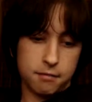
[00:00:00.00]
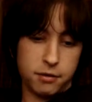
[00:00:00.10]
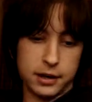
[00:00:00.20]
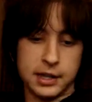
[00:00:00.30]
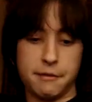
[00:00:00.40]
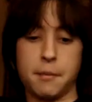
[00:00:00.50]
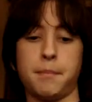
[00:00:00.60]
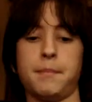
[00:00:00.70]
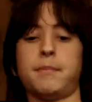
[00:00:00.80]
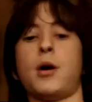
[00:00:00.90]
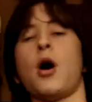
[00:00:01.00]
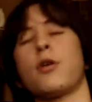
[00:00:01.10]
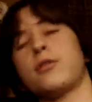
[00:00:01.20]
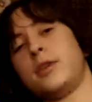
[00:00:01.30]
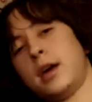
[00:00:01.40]
Except for
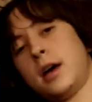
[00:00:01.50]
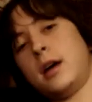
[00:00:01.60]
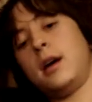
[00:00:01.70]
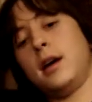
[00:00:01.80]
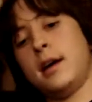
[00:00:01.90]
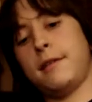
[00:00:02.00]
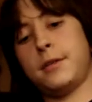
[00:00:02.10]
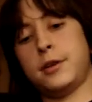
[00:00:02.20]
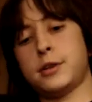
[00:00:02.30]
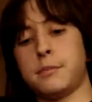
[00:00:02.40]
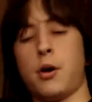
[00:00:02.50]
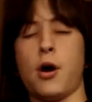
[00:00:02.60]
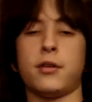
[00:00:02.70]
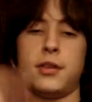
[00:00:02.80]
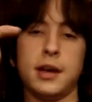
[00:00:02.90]
Parthia. If you're using
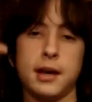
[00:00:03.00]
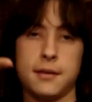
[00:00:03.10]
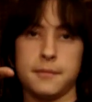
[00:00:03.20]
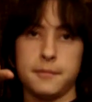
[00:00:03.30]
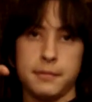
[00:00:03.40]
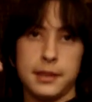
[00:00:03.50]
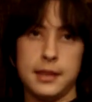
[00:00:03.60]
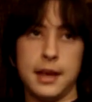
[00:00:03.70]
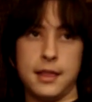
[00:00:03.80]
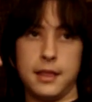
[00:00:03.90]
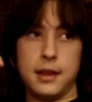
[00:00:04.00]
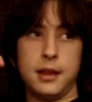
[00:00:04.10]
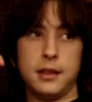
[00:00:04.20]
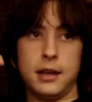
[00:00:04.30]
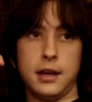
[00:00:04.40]
Parthia, then
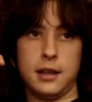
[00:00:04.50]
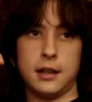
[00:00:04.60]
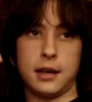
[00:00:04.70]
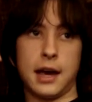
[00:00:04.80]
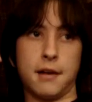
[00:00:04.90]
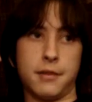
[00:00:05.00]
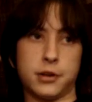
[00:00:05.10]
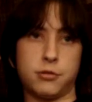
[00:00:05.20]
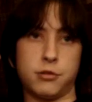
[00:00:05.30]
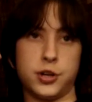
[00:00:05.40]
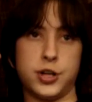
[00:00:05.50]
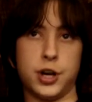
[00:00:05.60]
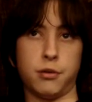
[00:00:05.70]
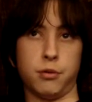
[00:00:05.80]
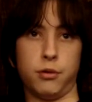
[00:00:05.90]
the Cataphracts sort of
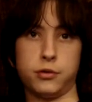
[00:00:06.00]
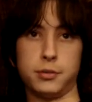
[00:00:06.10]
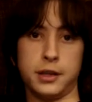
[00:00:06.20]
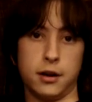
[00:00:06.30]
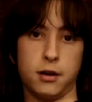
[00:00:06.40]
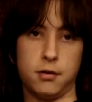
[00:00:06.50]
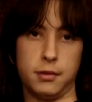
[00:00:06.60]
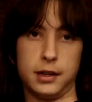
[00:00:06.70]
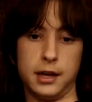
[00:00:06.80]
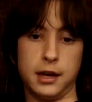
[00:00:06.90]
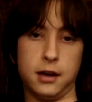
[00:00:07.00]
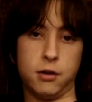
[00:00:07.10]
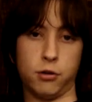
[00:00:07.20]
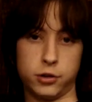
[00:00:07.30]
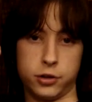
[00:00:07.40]
share roles with the
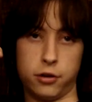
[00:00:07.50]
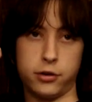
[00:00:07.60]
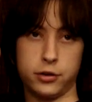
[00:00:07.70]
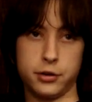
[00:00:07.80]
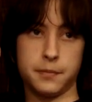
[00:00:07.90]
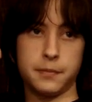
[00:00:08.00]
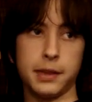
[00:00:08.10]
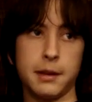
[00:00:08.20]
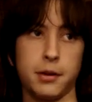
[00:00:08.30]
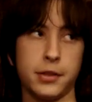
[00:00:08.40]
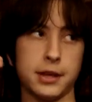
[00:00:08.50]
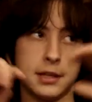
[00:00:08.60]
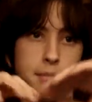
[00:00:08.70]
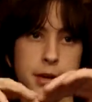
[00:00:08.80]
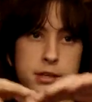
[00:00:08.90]
horse archers. Parthia is
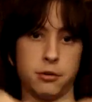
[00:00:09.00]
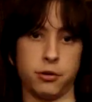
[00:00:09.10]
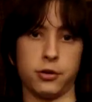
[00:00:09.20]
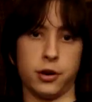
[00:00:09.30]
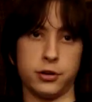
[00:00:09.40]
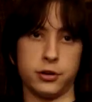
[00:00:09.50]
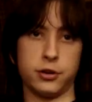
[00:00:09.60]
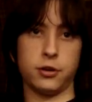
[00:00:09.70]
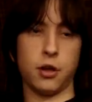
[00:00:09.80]
the best horse archer.